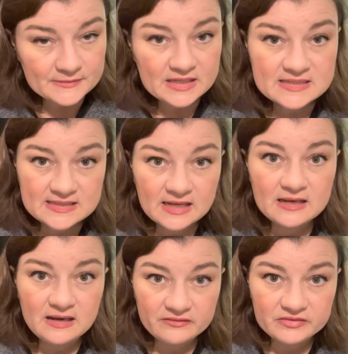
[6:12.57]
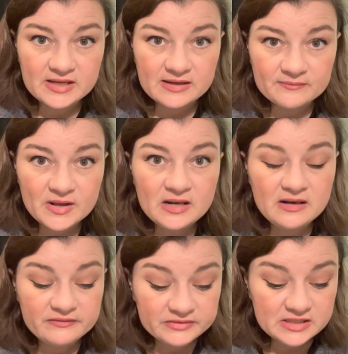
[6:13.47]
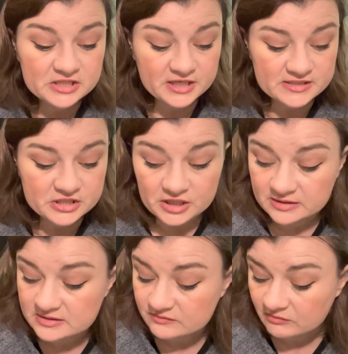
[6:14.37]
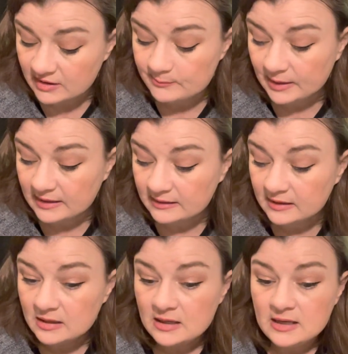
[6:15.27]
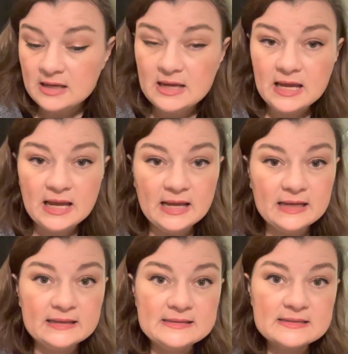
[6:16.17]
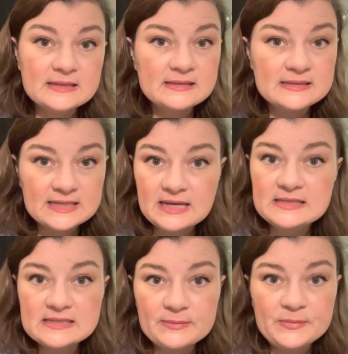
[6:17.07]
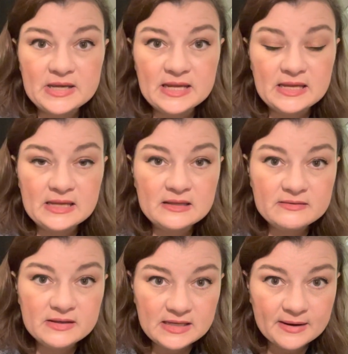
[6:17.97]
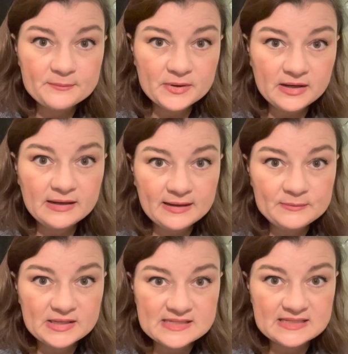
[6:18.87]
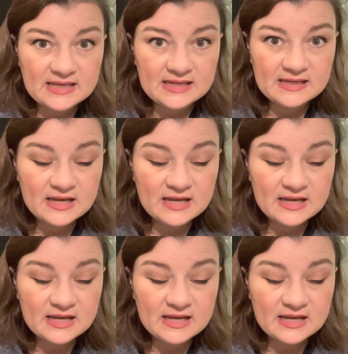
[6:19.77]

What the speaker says: Isn't that lovely? A lovely gesture to write back and say to somebody that, yep, I am listening.